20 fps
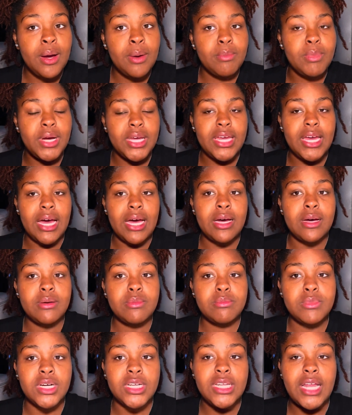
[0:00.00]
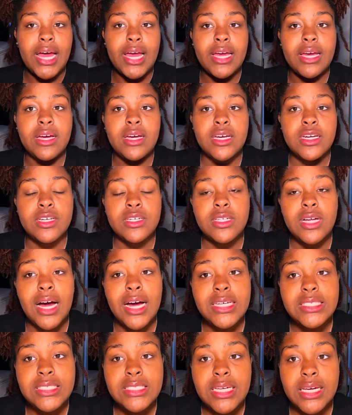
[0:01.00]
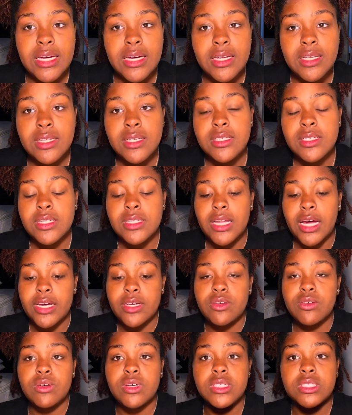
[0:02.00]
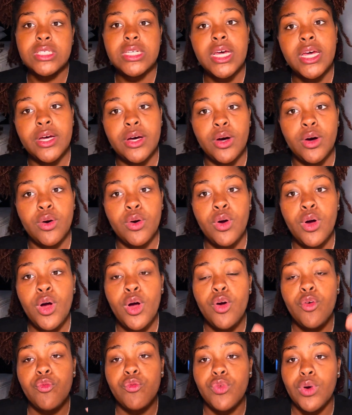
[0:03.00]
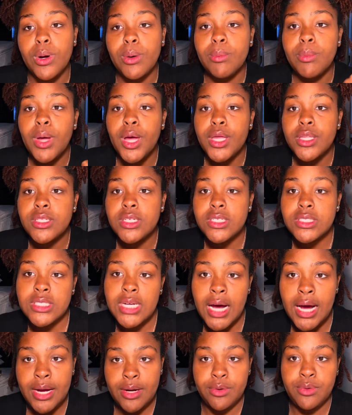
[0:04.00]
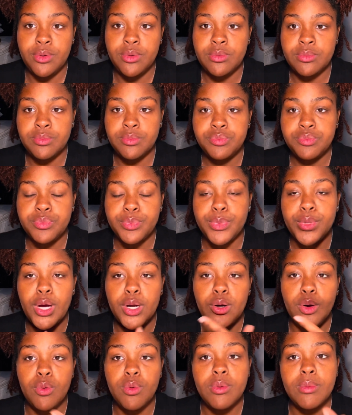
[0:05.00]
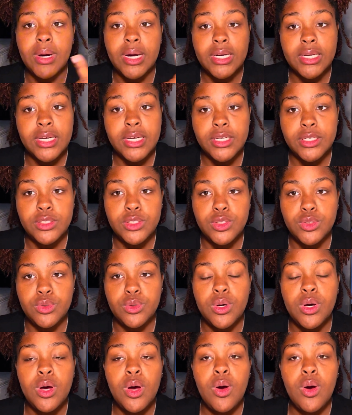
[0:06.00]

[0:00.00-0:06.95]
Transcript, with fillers: but yeah but like i said like you could tell from the title, y'all know what we got to get into.